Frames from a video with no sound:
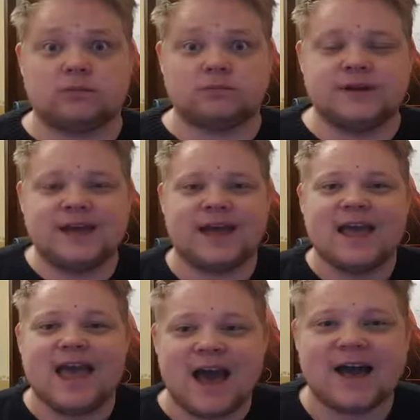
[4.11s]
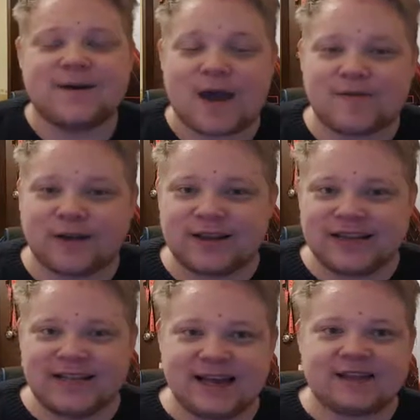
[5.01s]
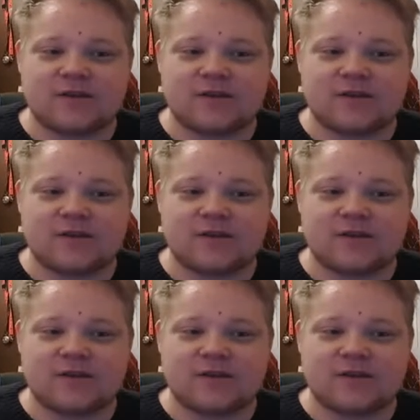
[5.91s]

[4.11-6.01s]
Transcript: uh, I finally did it.